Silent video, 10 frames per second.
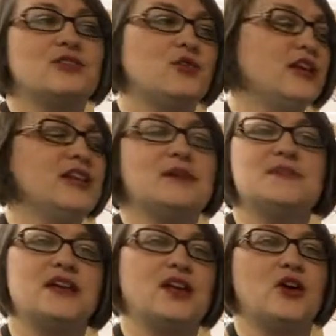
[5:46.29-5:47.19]

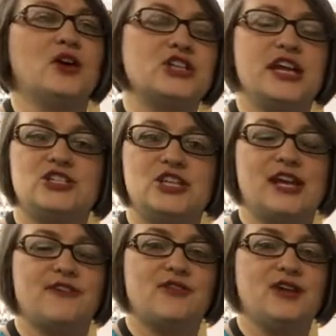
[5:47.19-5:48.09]
curriculums that are
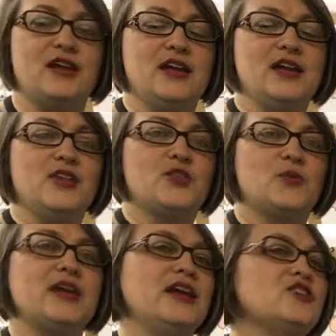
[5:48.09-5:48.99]
changing every
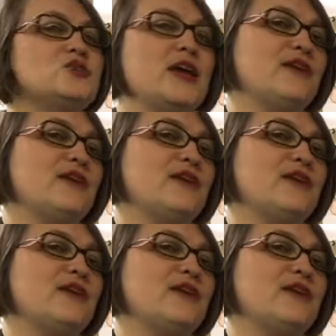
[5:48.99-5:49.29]
3 years.